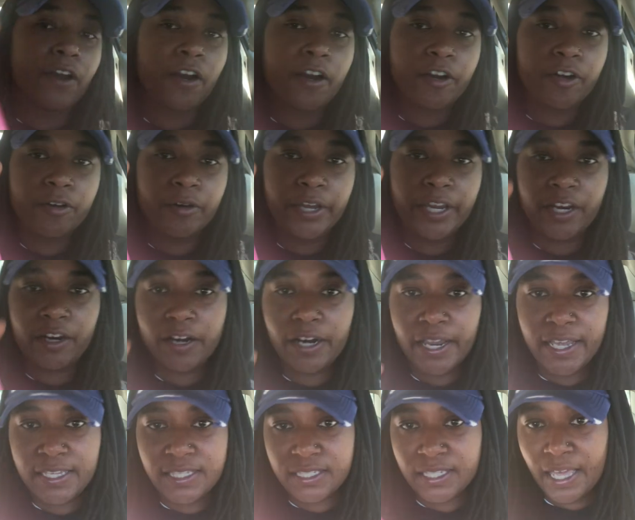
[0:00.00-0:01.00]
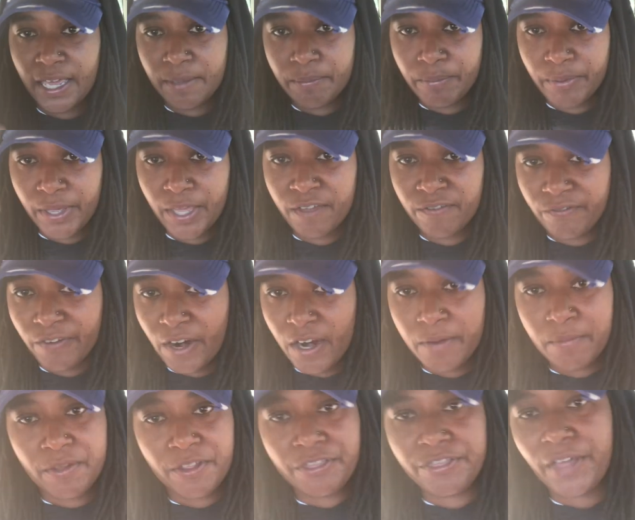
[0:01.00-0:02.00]
Ariel here, it's like being very
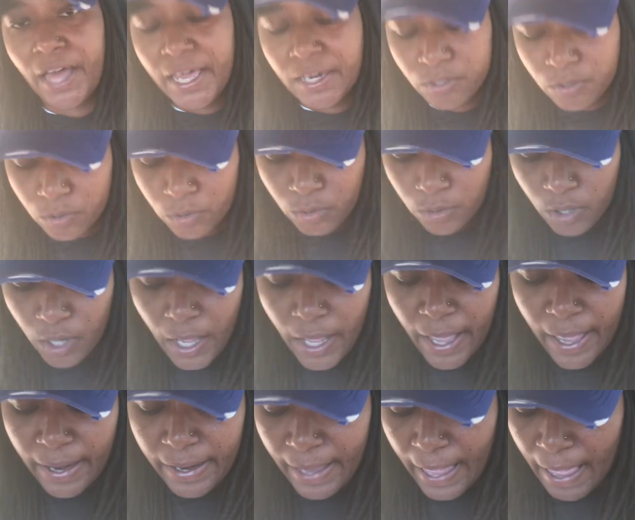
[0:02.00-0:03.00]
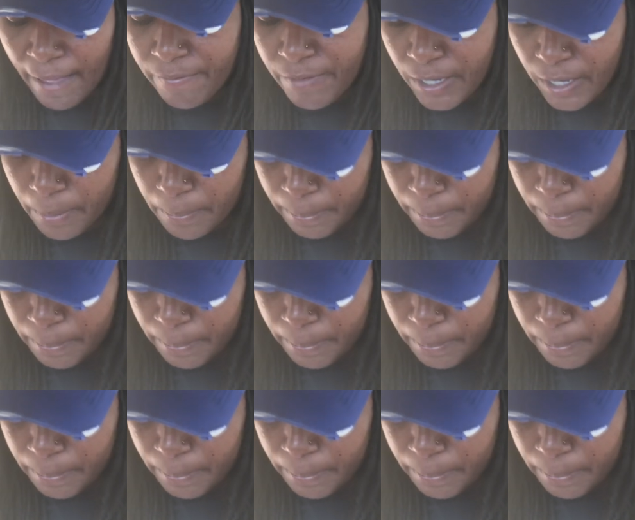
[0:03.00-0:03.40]
methodical and having a